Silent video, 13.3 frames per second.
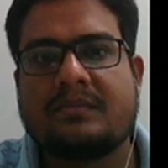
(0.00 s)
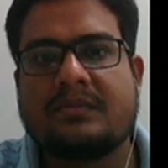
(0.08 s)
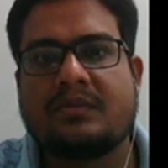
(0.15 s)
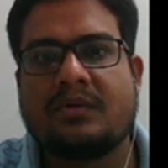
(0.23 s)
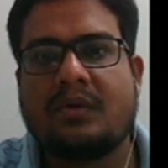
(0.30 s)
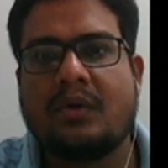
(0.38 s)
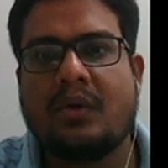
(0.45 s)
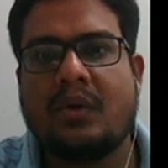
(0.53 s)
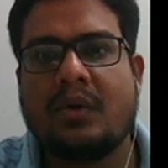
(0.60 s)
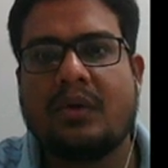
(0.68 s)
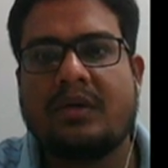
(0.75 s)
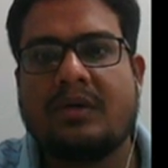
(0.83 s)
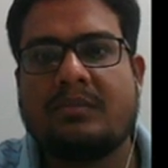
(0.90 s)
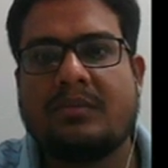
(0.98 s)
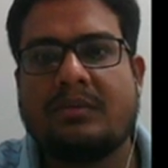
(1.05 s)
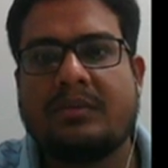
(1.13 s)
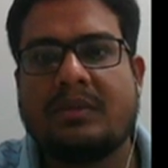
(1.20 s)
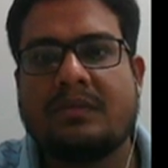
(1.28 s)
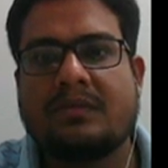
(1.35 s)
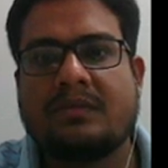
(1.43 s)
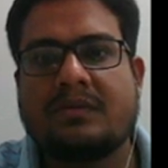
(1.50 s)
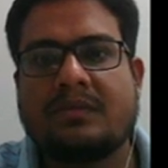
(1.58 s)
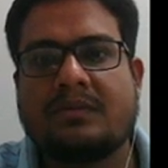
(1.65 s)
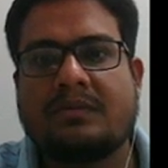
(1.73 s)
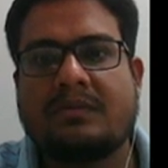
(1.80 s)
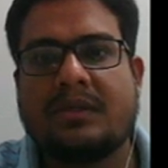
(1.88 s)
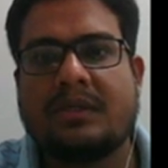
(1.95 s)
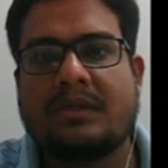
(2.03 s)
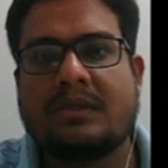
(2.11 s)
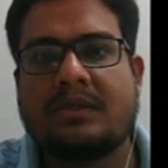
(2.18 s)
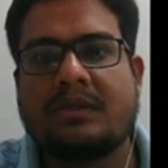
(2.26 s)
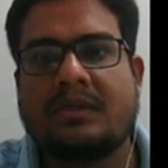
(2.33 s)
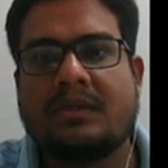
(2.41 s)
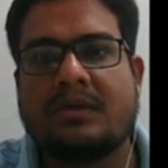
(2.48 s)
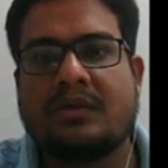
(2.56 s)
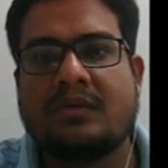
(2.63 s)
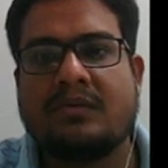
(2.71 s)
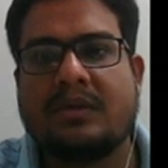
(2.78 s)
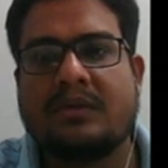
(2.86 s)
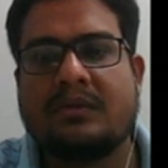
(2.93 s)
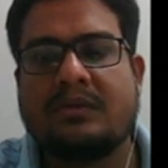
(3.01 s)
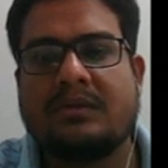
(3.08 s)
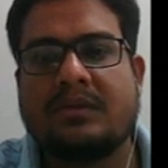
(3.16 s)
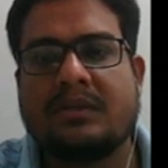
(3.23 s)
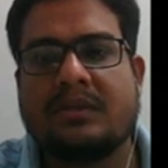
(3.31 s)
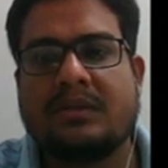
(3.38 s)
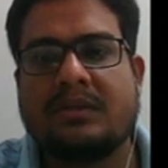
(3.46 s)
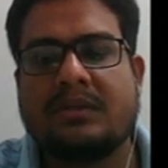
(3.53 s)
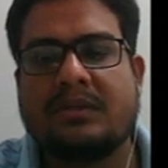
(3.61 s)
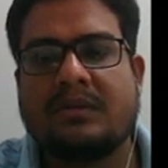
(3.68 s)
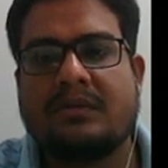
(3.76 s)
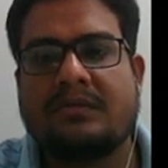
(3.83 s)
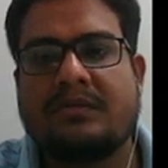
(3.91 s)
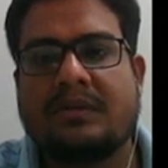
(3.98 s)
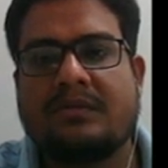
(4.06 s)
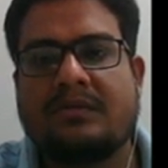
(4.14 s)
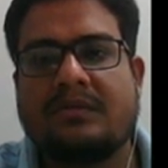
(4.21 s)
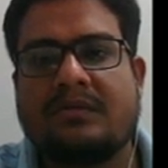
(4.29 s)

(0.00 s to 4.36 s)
so odd number means that are 1, 3 and 5.